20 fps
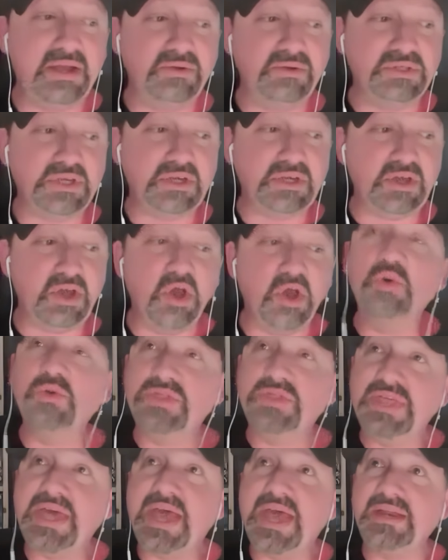I was like,
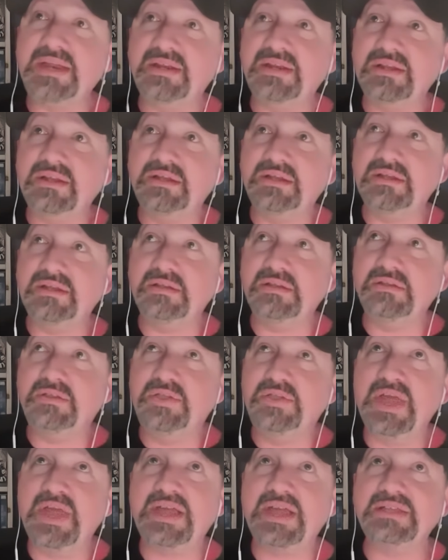oh,
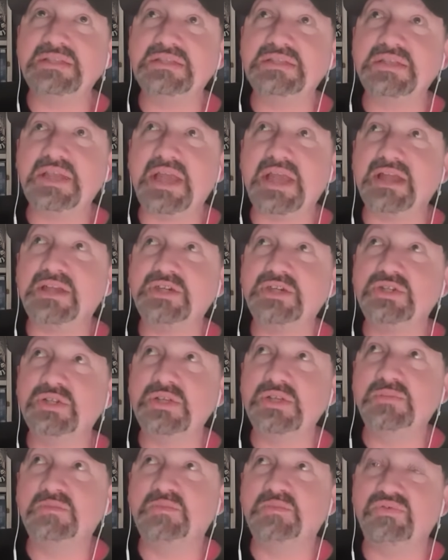that's
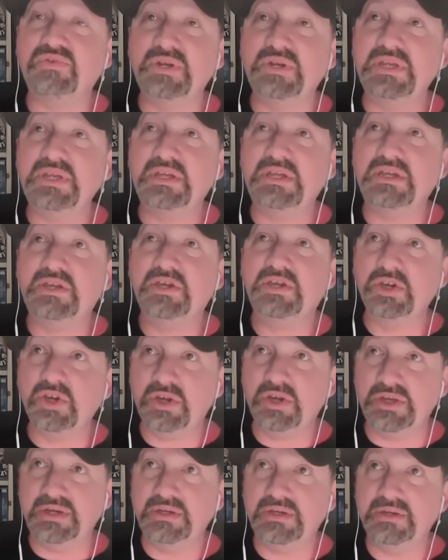actually pretty
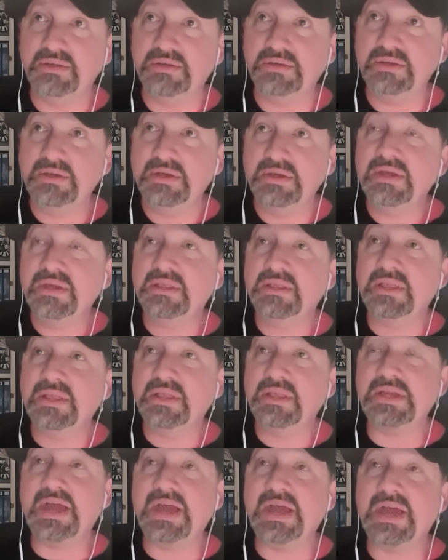good.
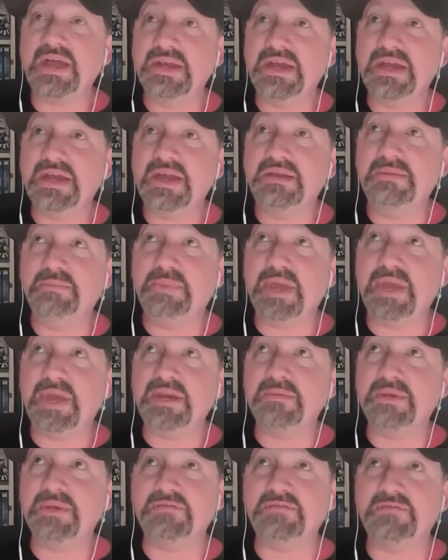Like not
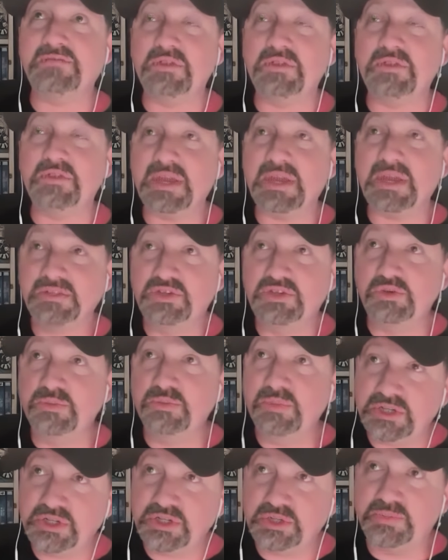batting myself on the back too
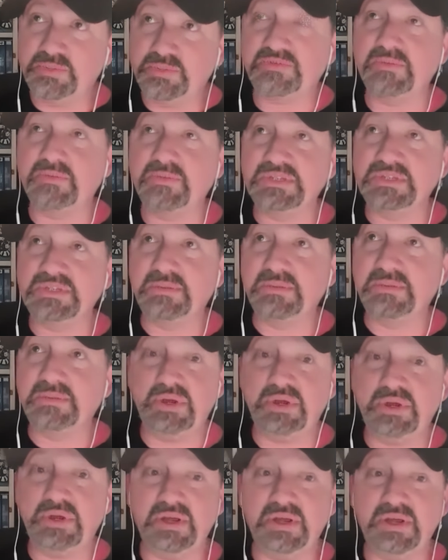much, but from the
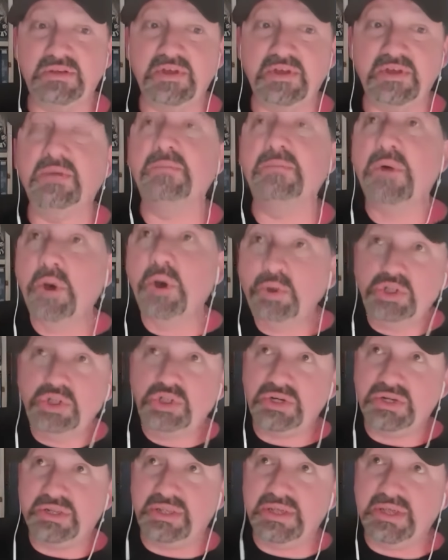standpoint of
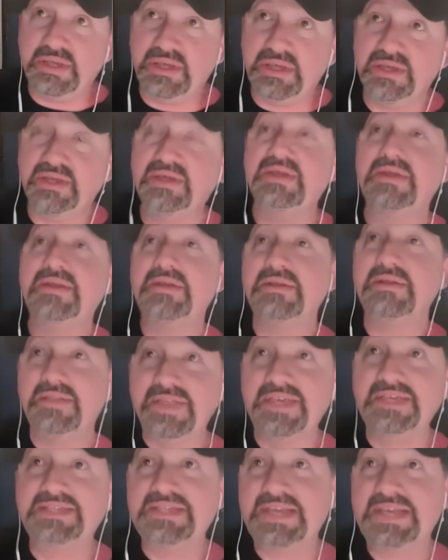emotionally,
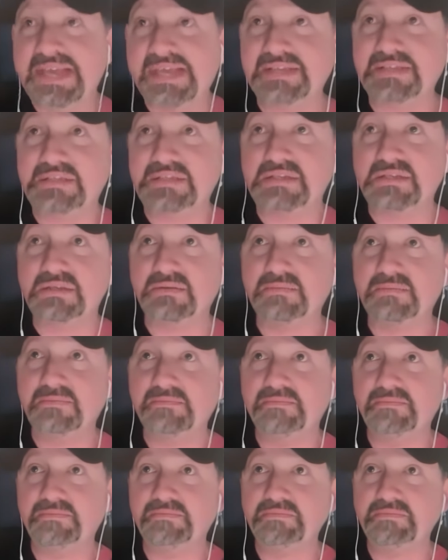this hits.